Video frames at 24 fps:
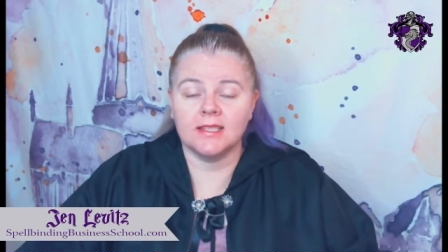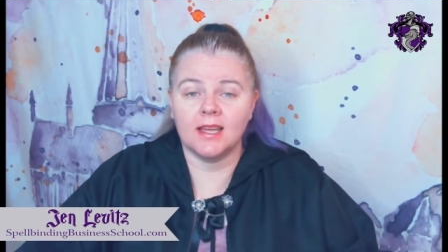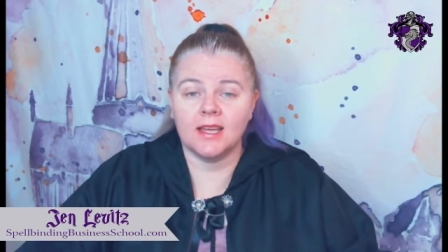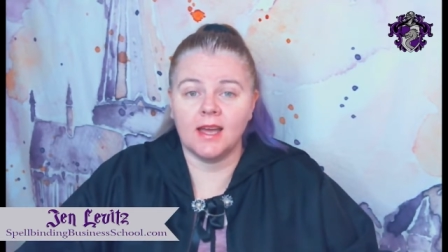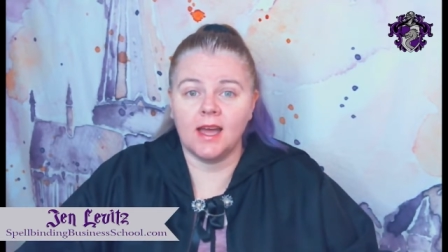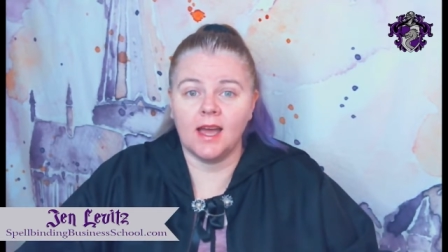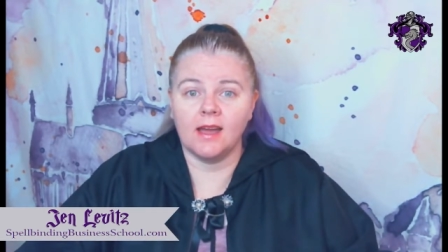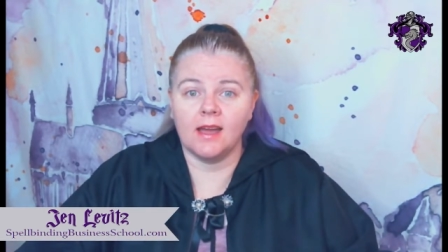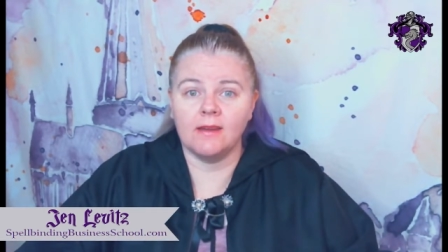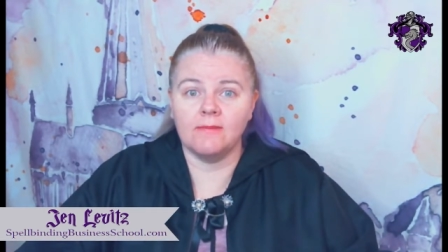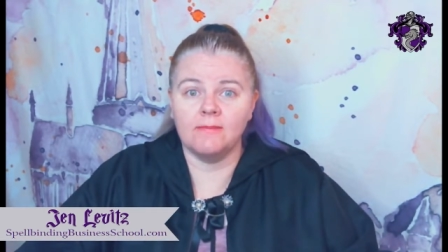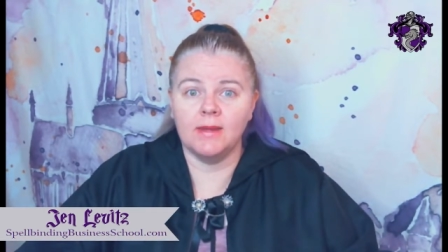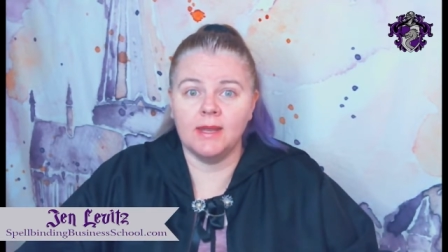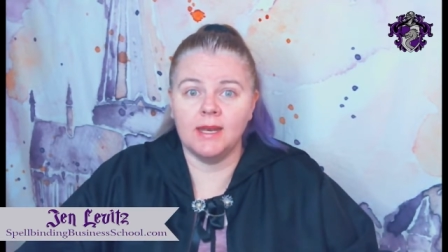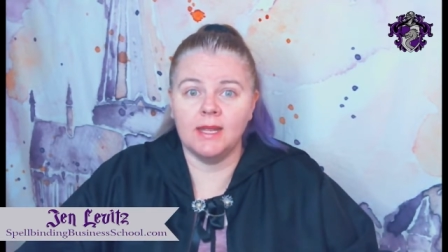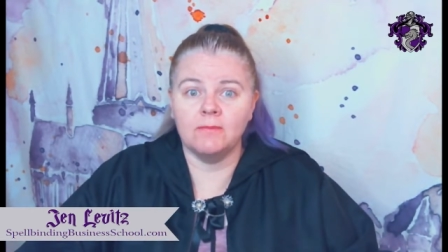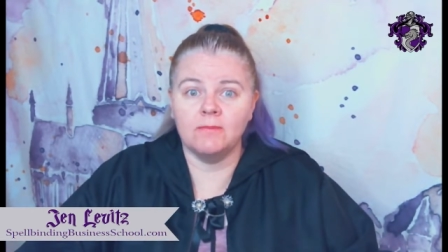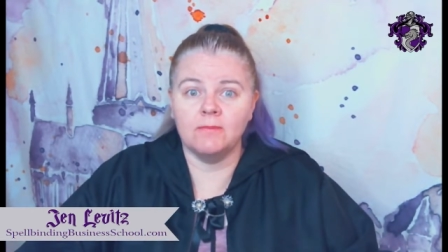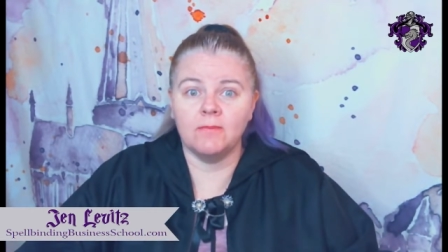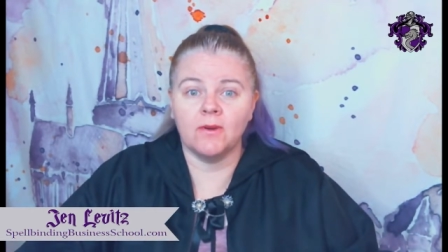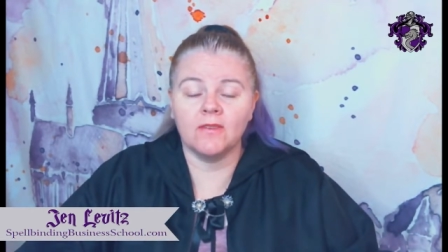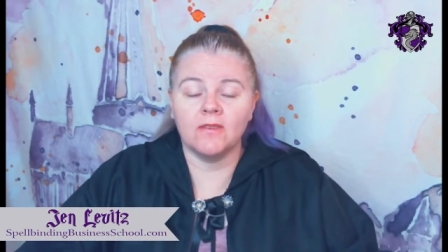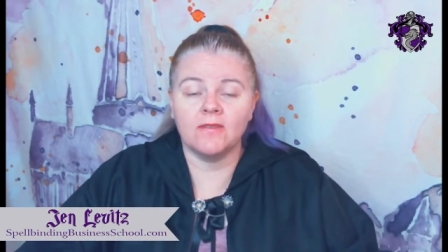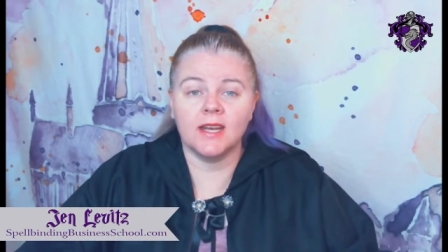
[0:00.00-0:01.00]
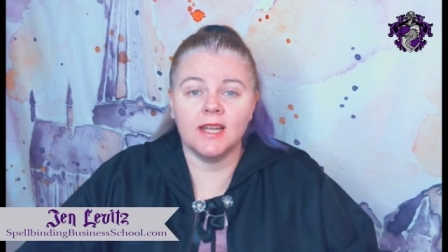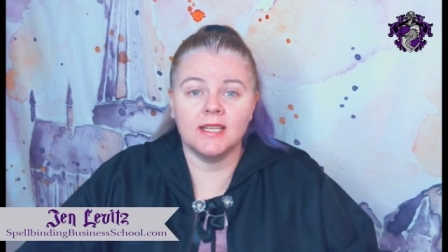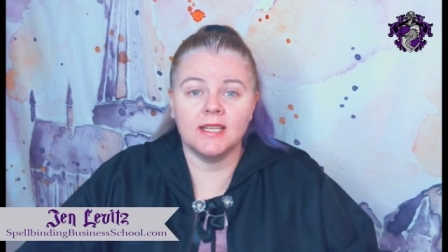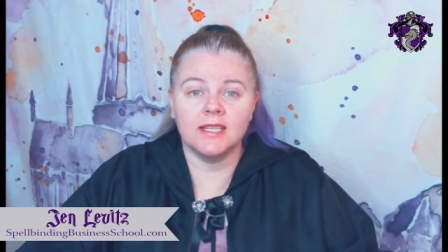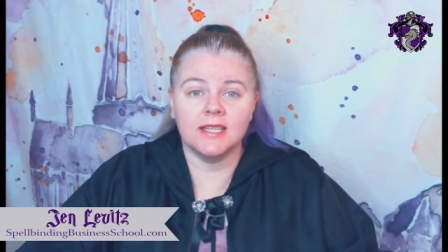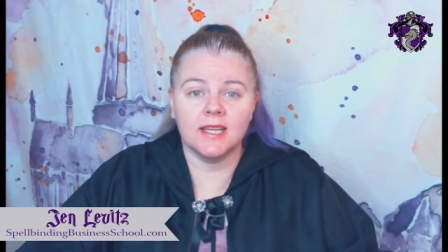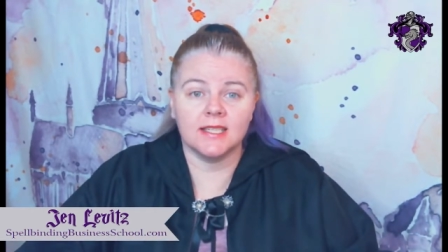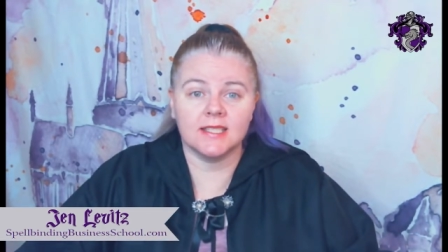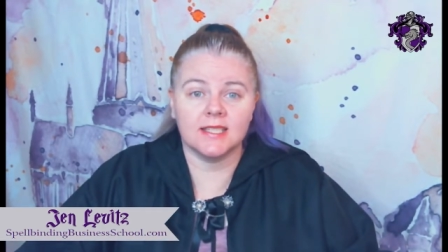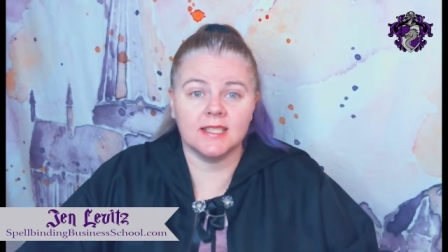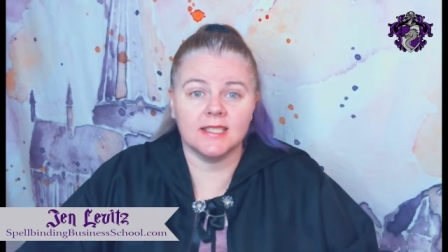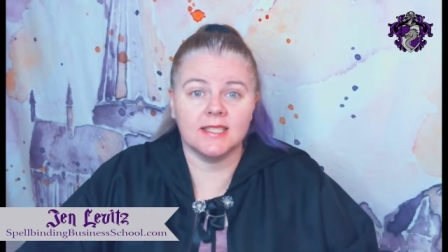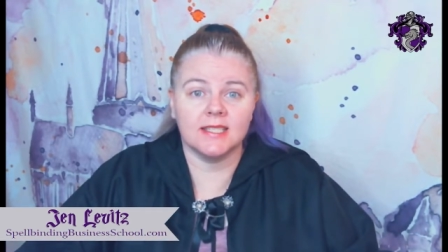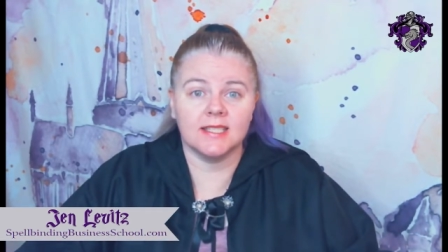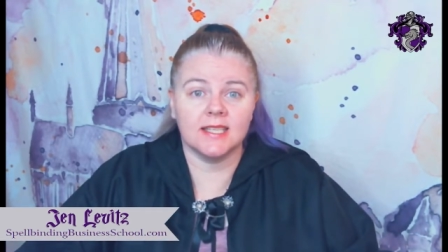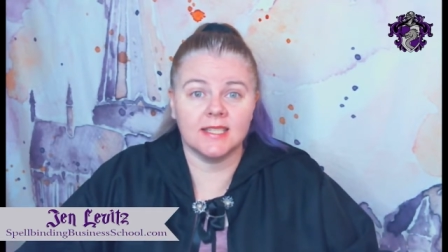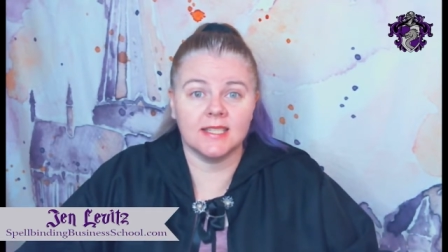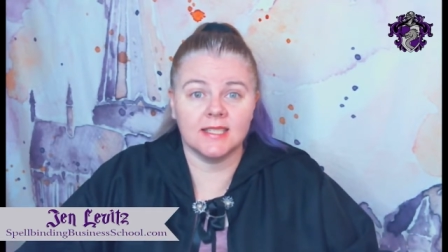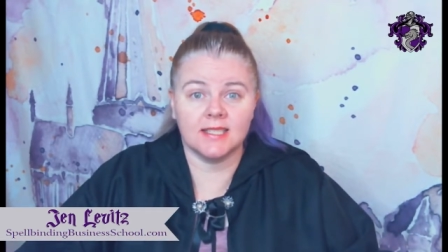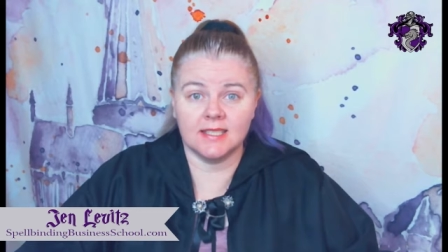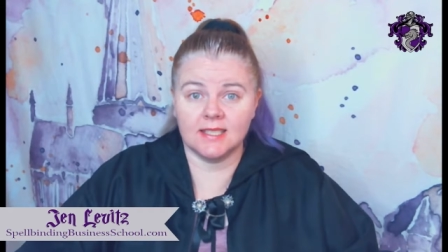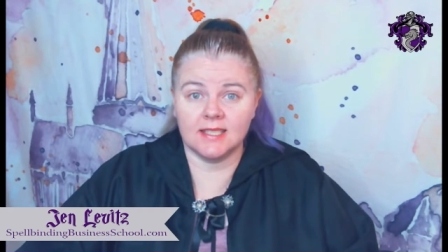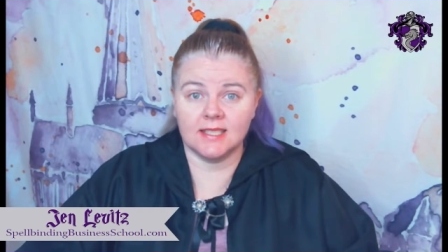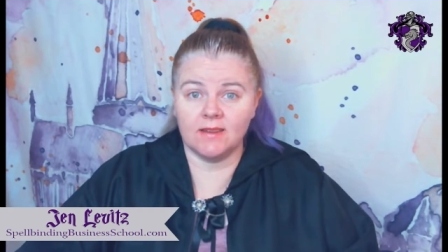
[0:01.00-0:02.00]
I've been in more than a dozen
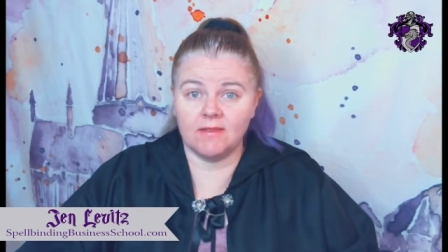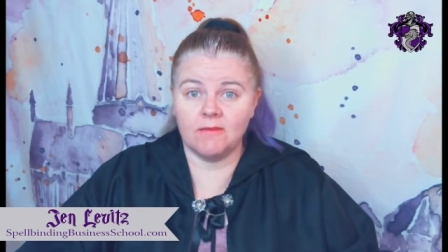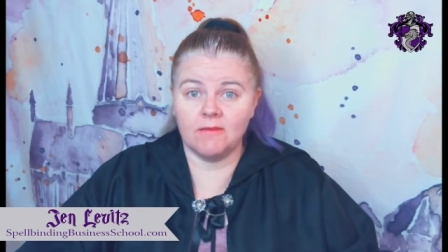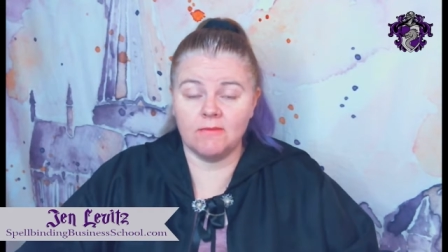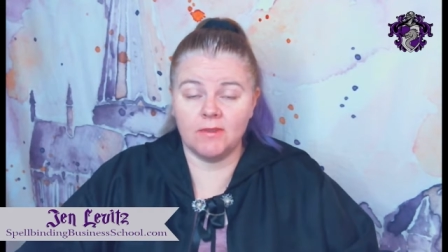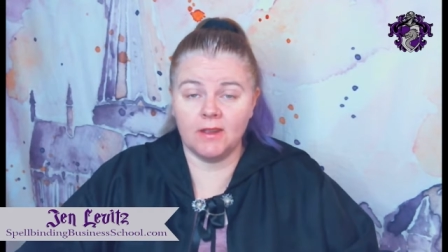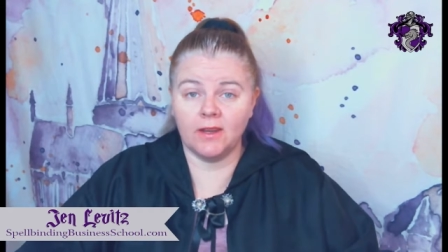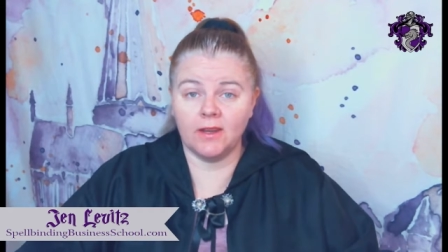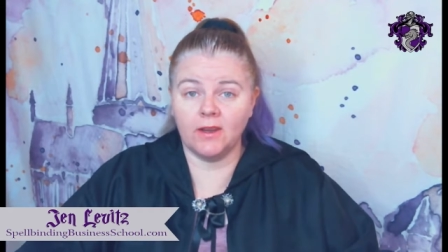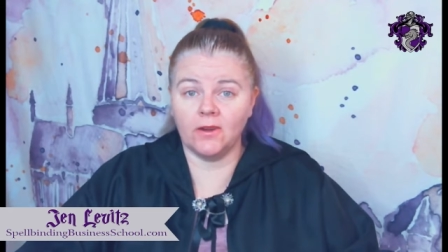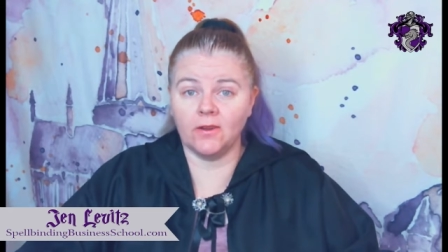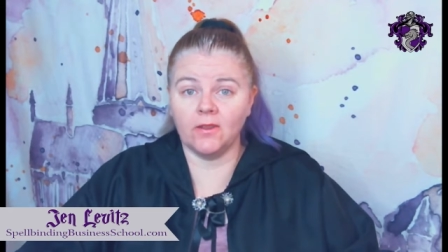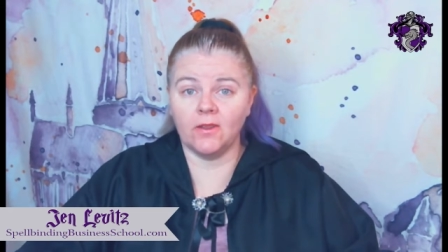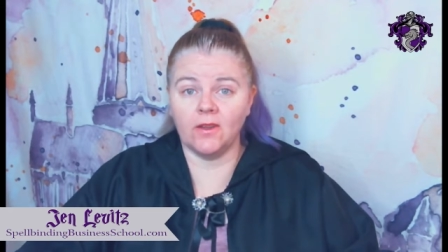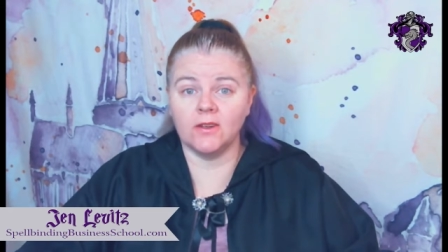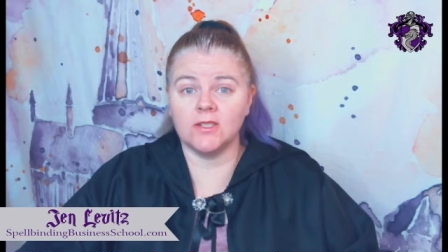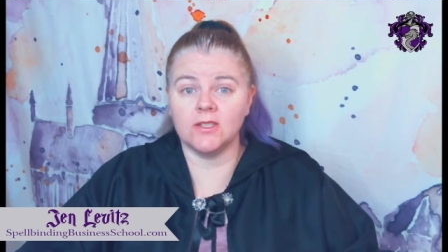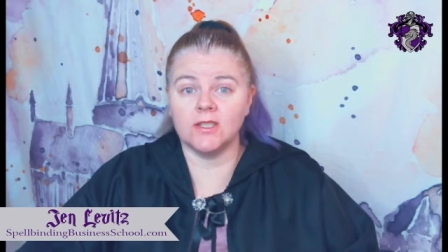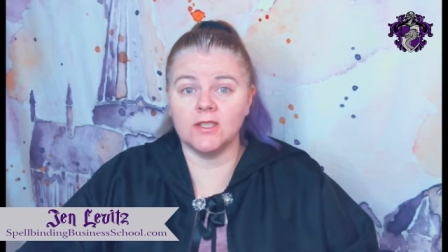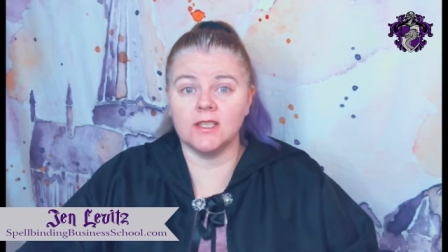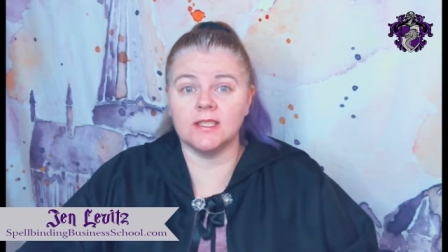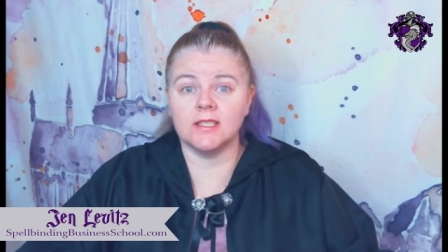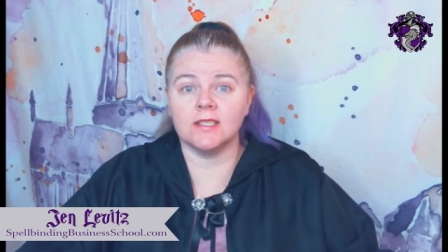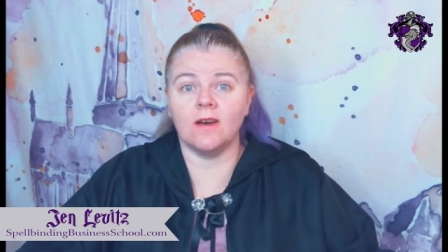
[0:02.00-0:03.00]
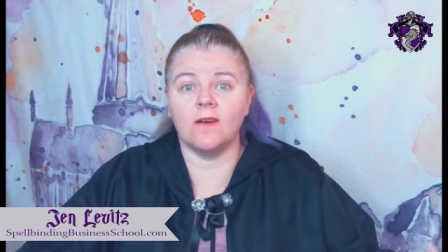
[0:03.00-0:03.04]
6 and 7 figure launches